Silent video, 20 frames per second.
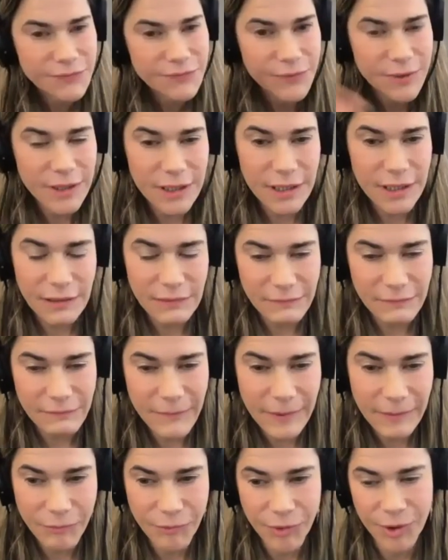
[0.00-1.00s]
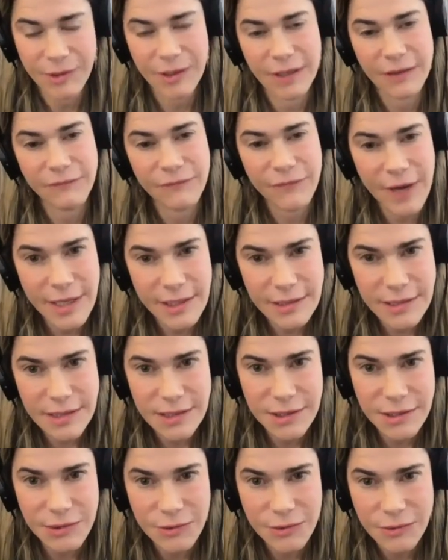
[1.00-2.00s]
really important advice
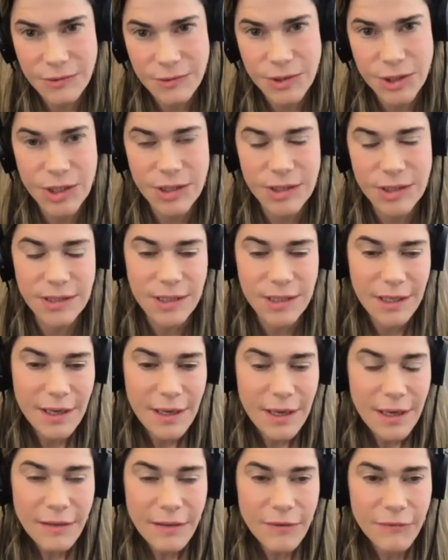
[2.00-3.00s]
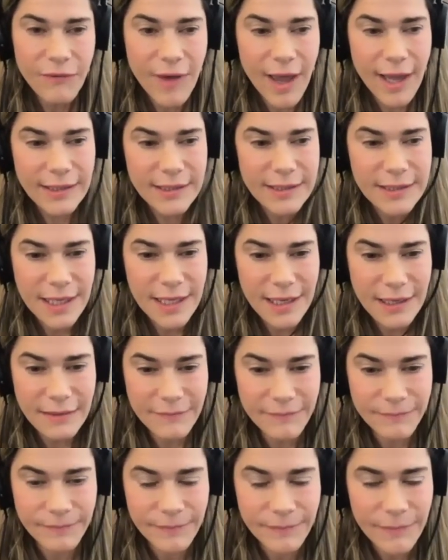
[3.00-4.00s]
to just the fact
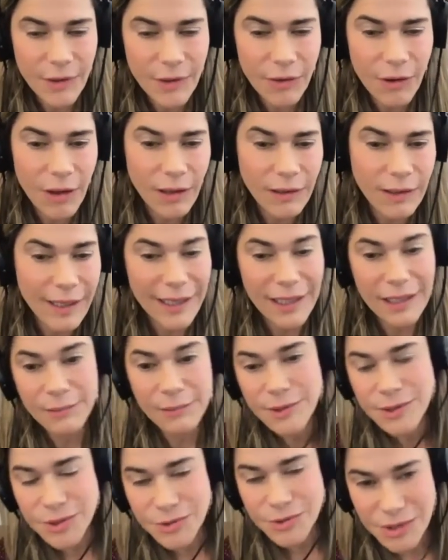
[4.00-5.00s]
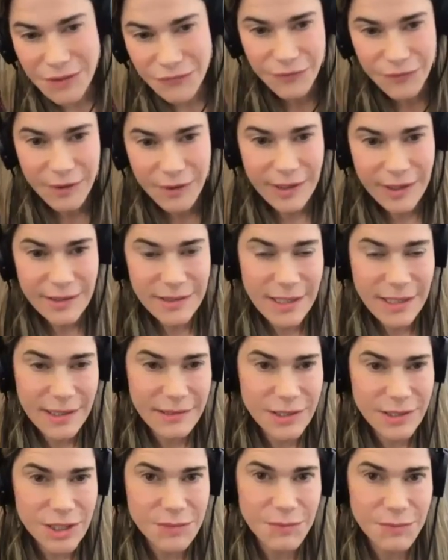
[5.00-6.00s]
that all animals are different.
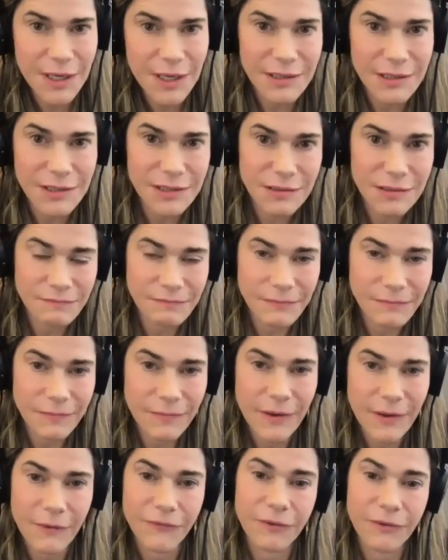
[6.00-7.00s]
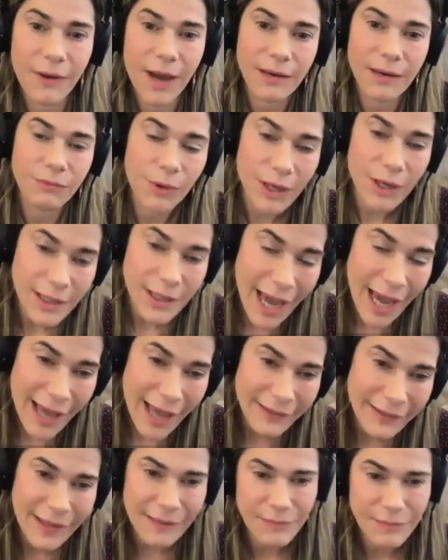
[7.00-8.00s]
And just because, you know, if you had one
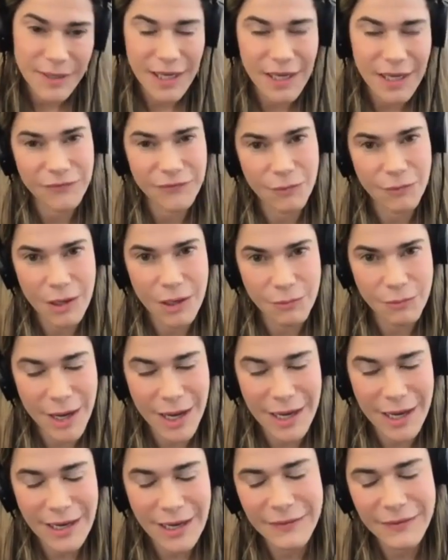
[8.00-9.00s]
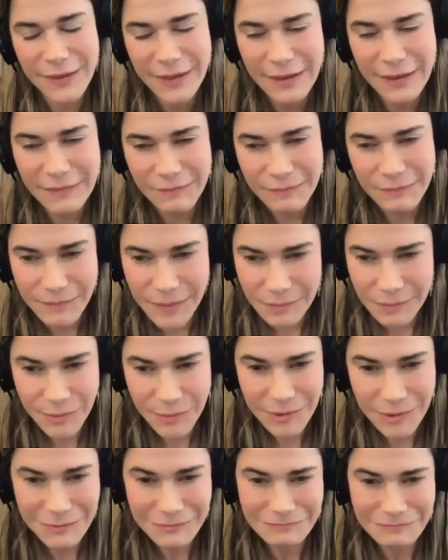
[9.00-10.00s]
cat that behaved one way, I think
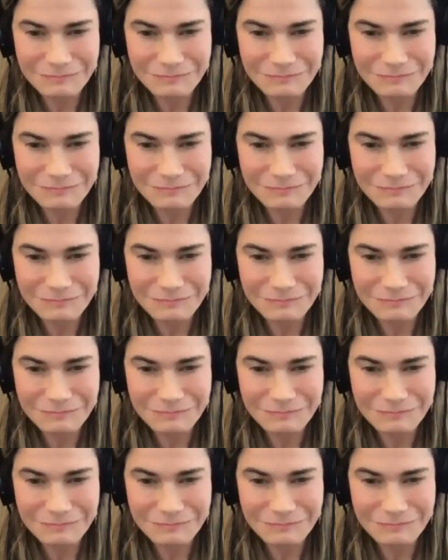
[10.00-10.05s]
people